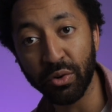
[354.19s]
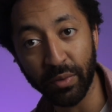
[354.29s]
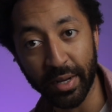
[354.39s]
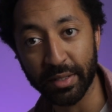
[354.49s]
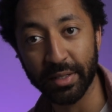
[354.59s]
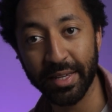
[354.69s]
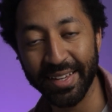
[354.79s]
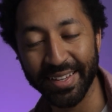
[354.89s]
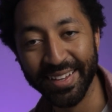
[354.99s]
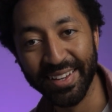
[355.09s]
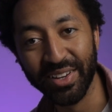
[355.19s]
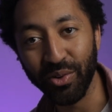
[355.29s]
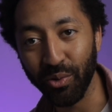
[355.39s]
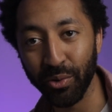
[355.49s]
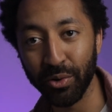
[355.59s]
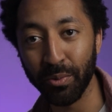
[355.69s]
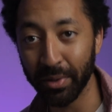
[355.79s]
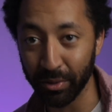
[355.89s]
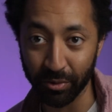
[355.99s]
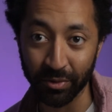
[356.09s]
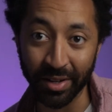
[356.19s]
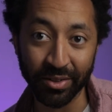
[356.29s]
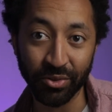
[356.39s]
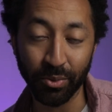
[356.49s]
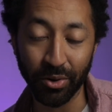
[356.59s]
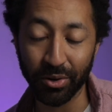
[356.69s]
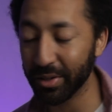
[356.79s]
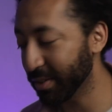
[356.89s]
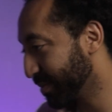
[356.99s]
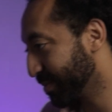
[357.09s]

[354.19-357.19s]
correctly or your builds are not gonna work.